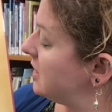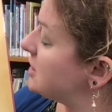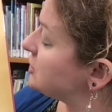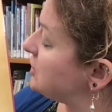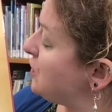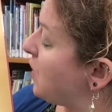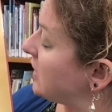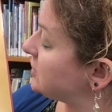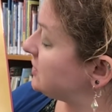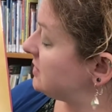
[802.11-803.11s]
She
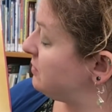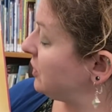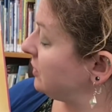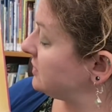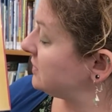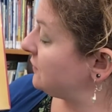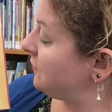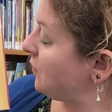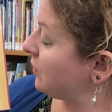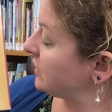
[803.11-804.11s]
watches the birds in the
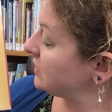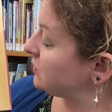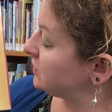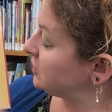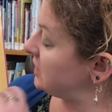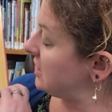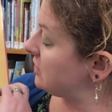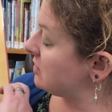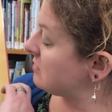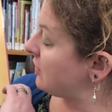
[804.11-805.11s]
forest where she and
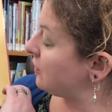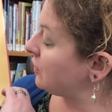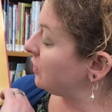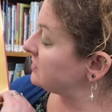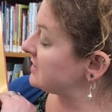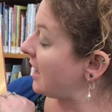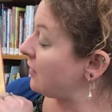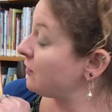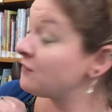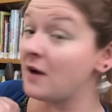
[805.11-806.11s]
her mother go to gather
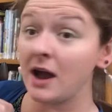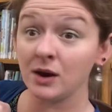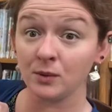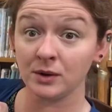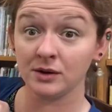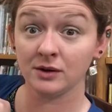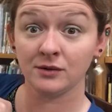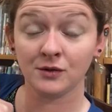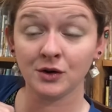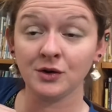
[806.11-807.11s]
firewood
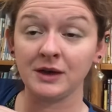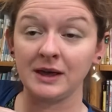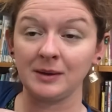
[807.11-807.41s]
for cooking.